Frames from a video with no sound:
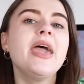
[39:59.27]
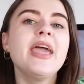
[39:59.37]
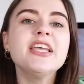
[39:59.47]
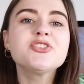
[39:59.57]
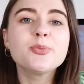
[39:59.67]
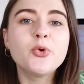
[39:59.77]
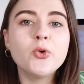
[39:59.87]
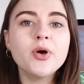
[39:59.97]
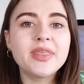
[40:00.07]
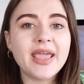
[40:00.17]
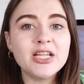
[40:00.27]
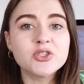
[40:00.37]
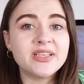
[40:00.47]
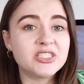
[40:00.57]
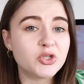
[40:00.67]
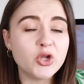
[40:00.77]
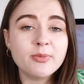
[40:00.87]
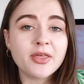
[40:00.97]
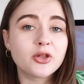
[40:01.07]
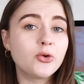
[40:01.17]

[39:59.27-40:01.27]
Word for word: His report at the end of his two month